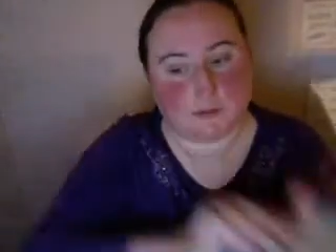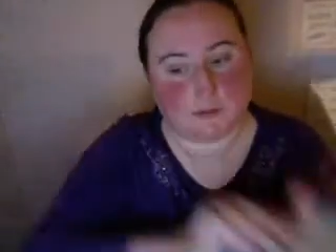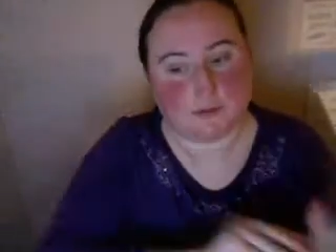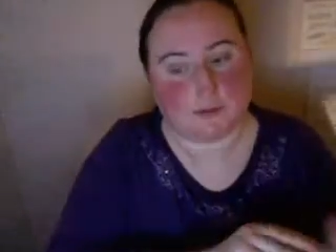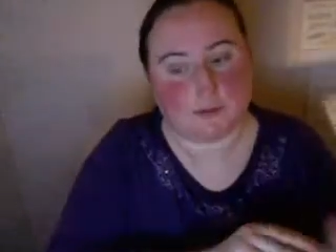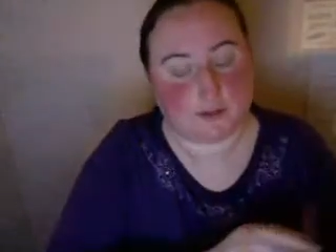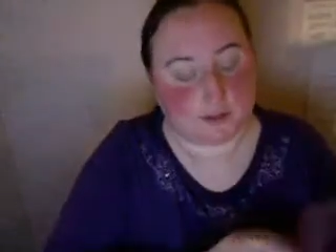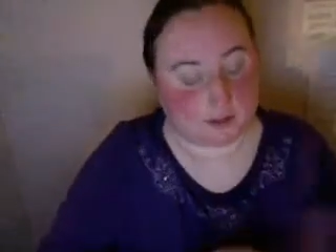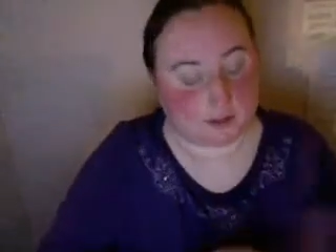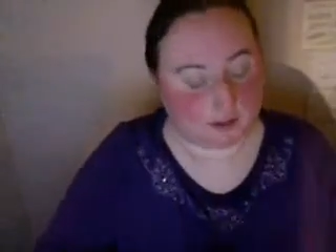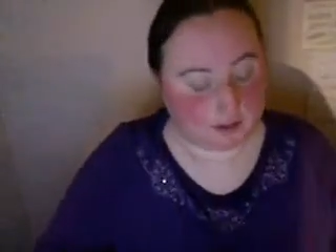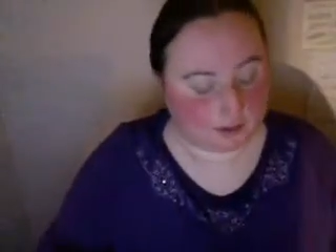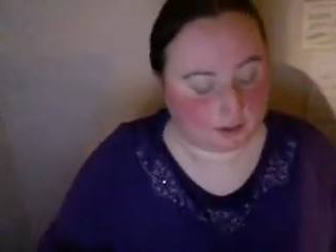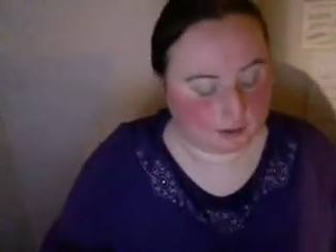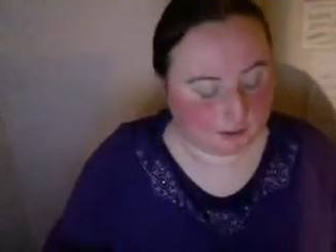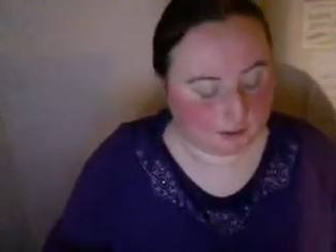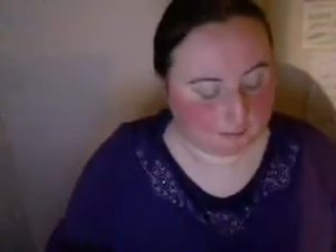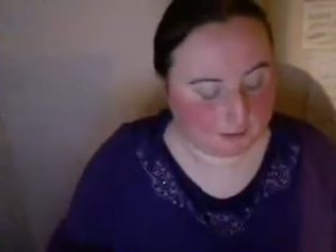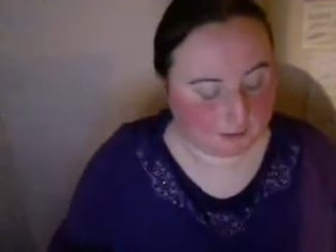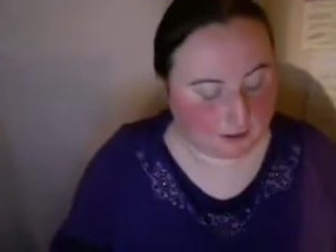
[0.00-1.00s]
will be reading
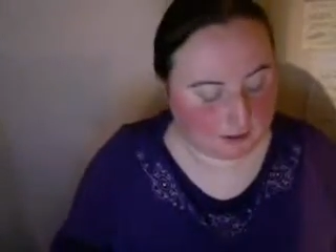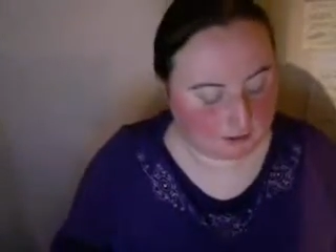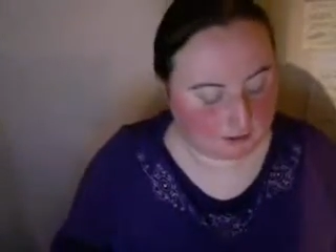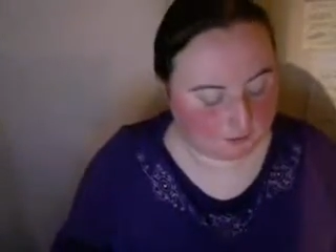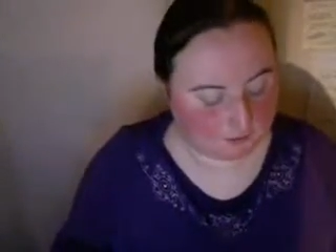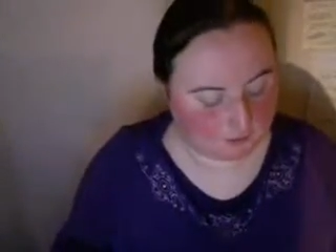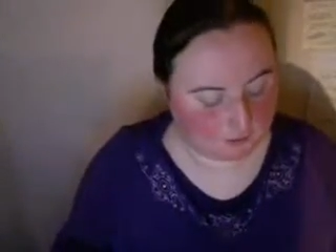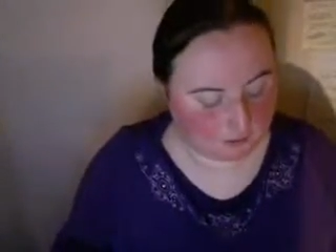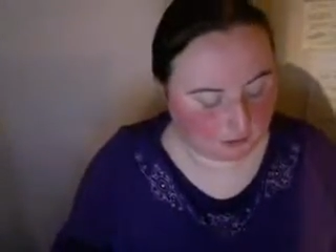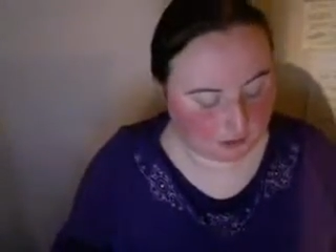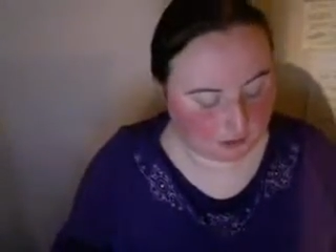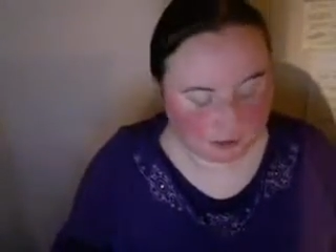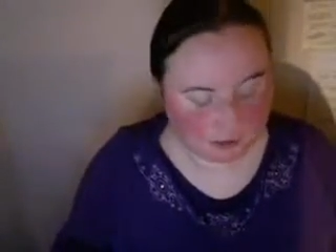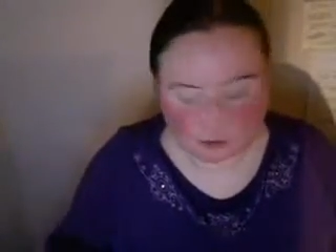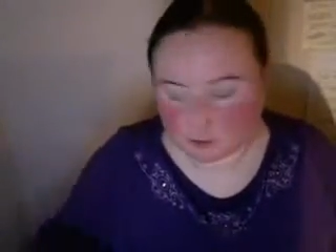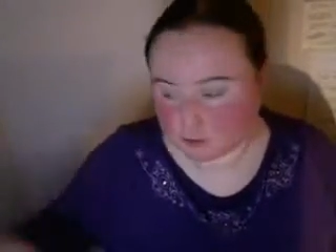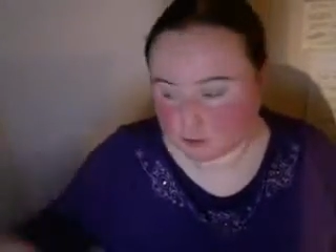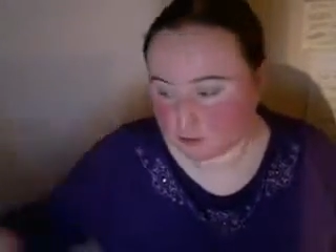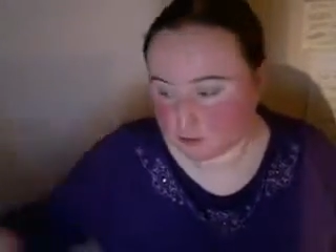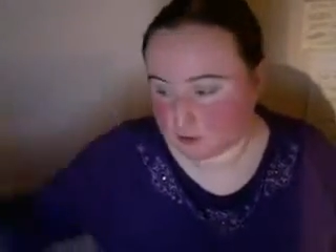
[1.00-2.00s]
in the immediate
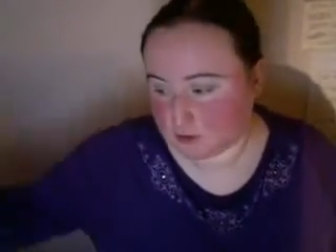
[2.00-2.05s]
future.